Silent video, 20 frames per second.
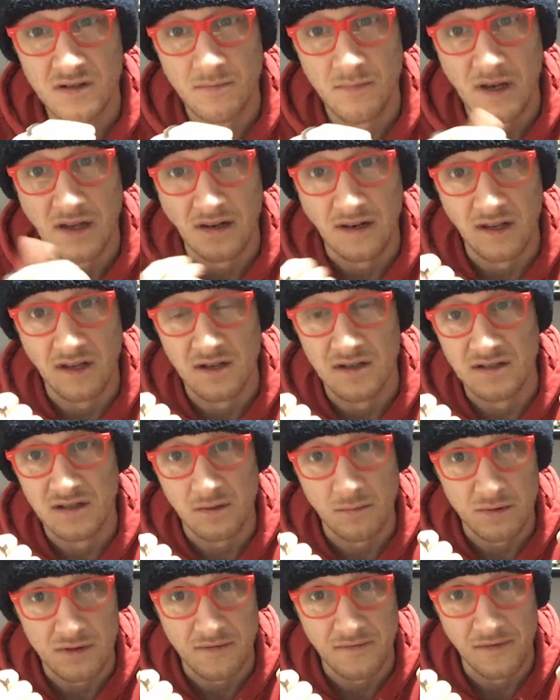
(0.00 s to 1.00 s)
mainly because
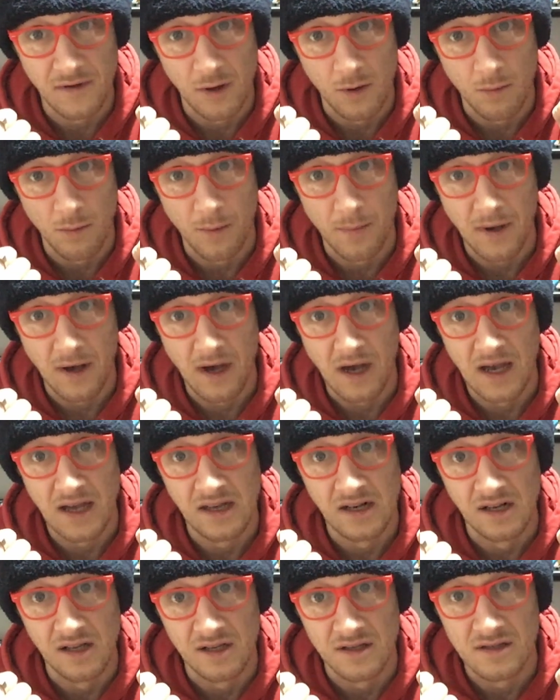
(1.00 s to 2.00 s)
it was a film about
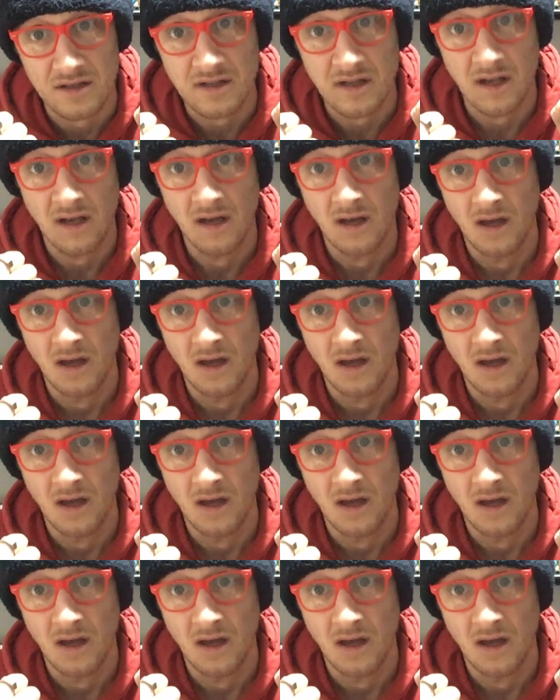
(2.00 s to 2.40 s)
aliens,